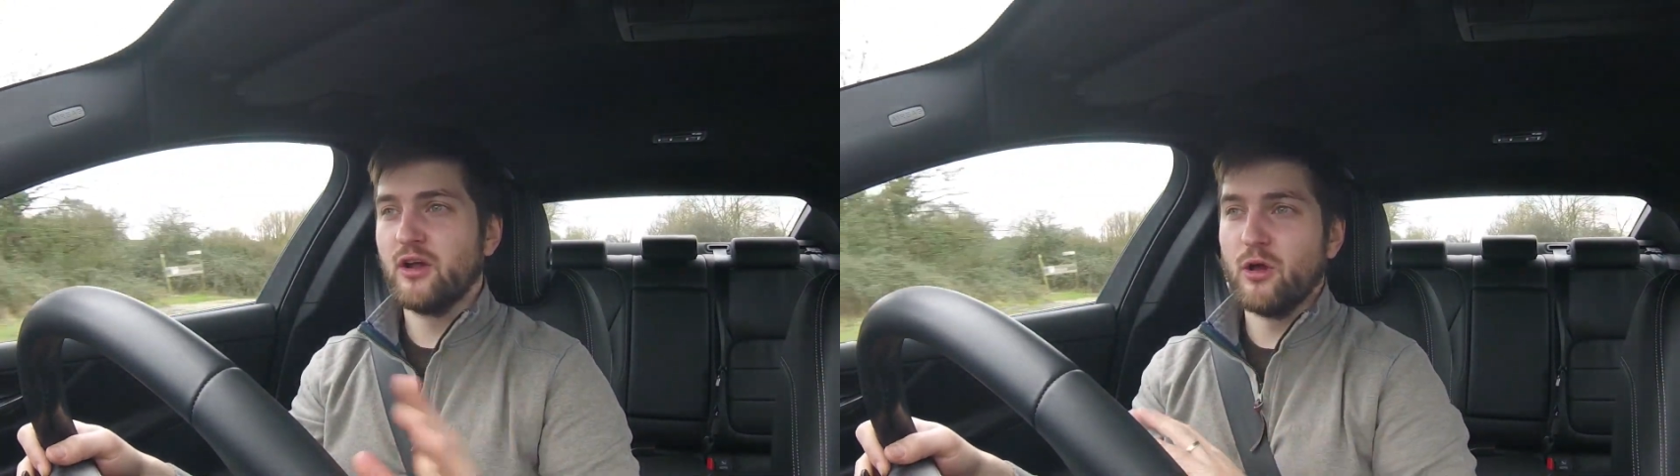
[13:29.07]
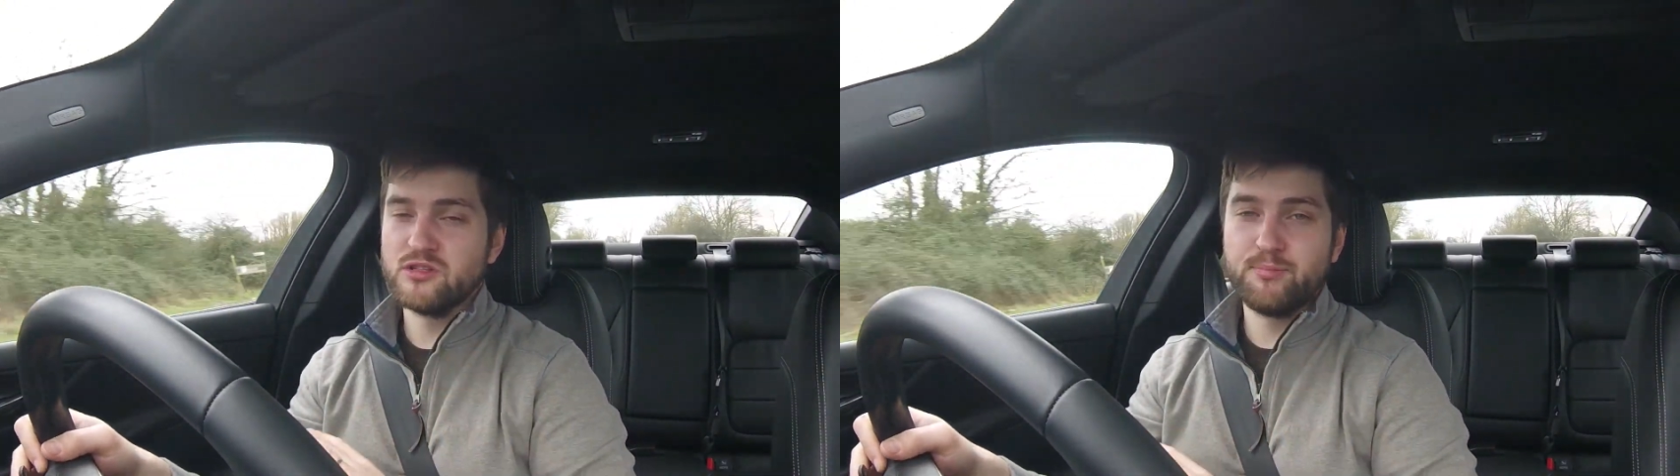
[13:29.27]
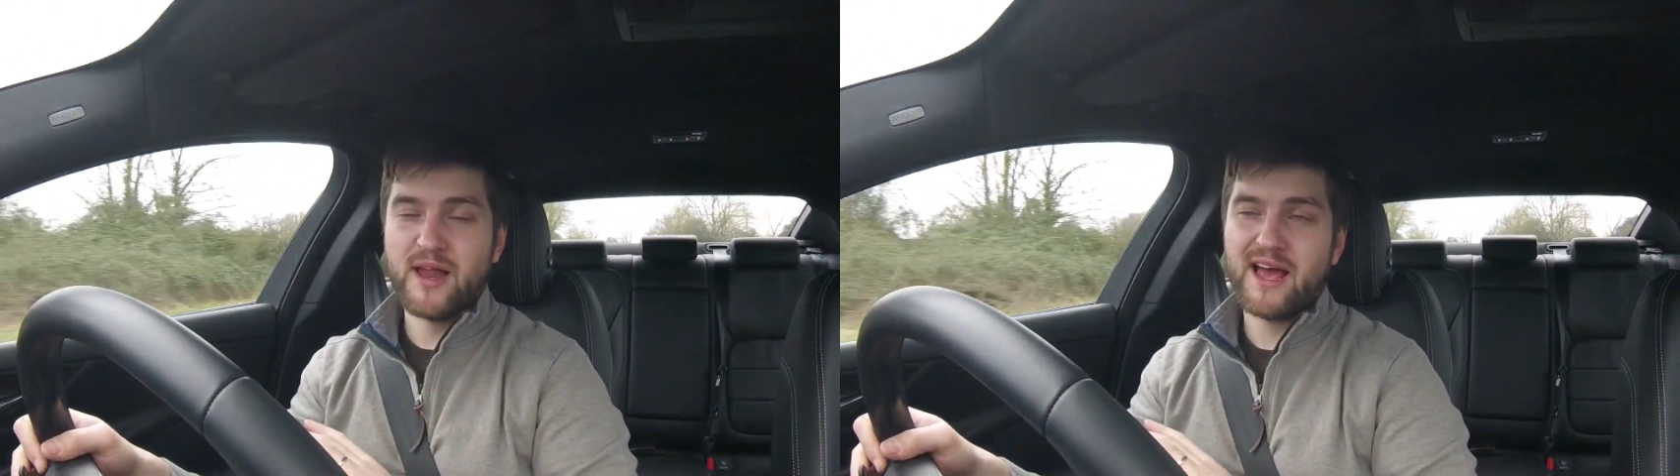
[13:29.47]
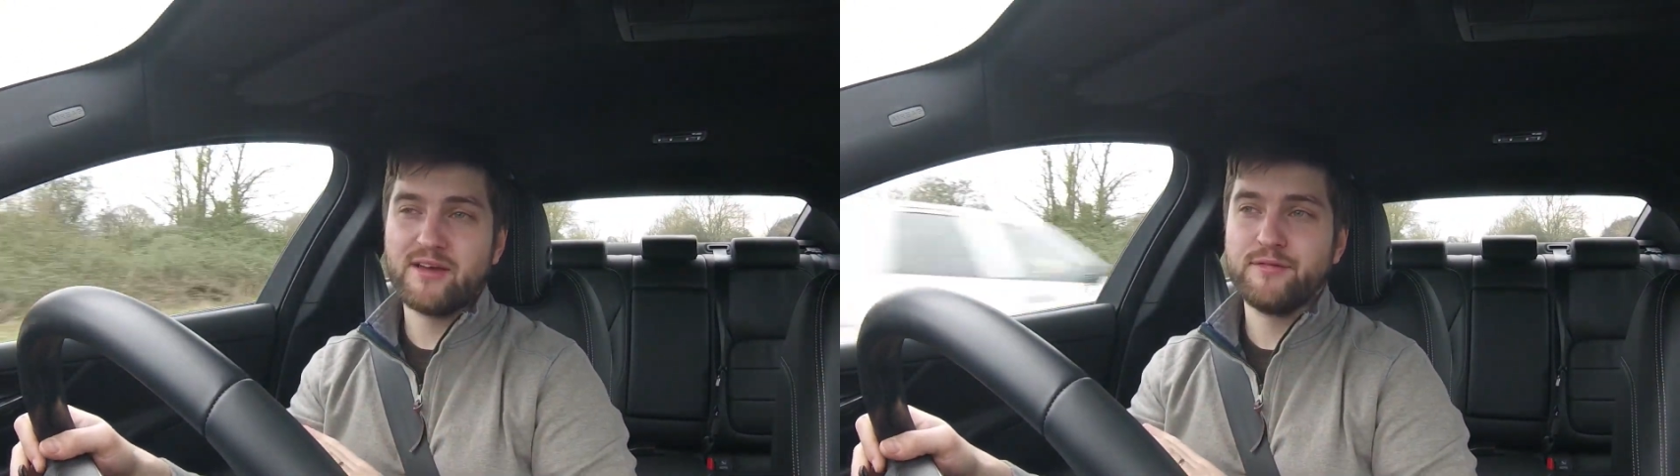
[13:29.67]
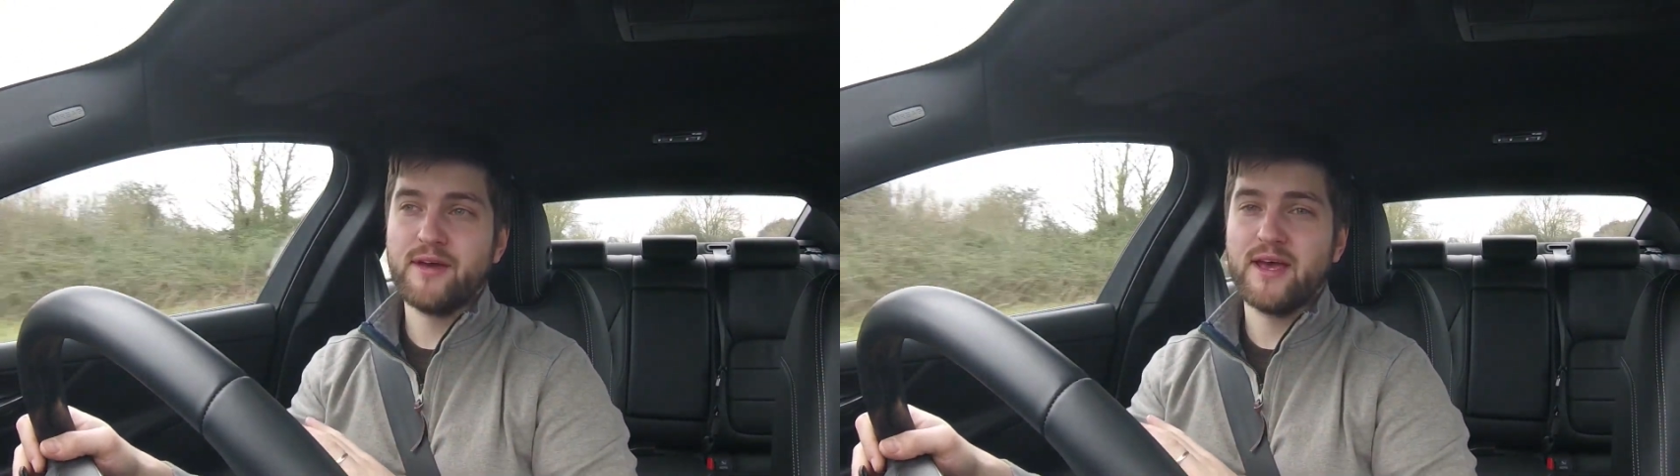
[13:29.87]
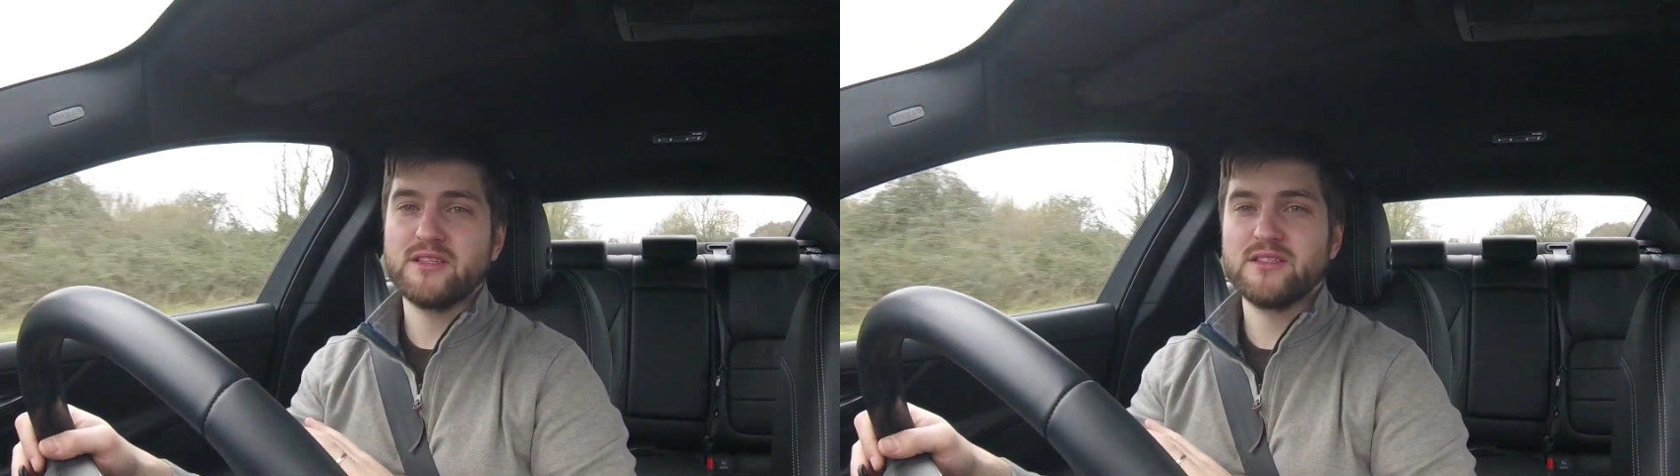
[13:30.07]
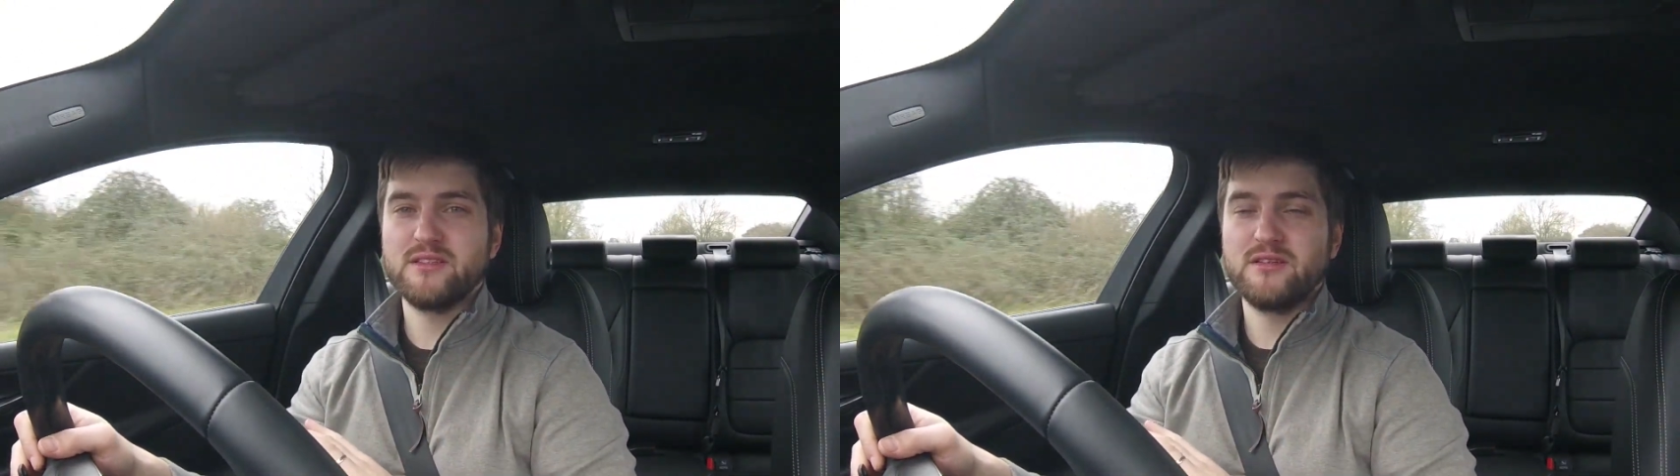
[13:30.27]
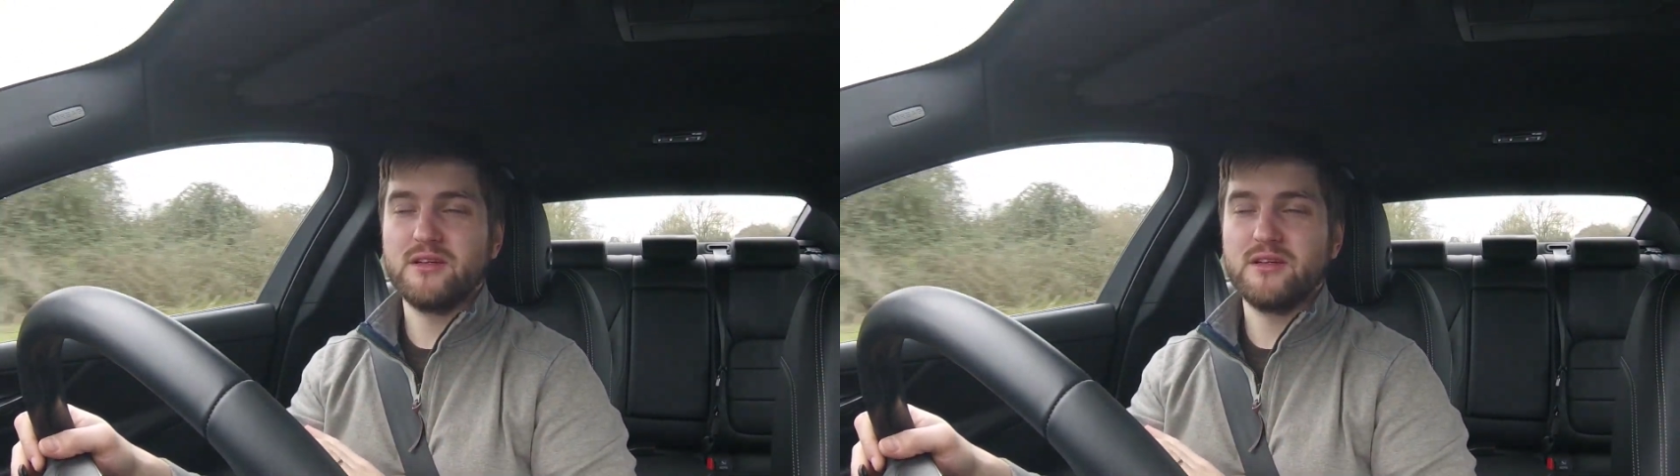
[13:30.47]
gloss black effect,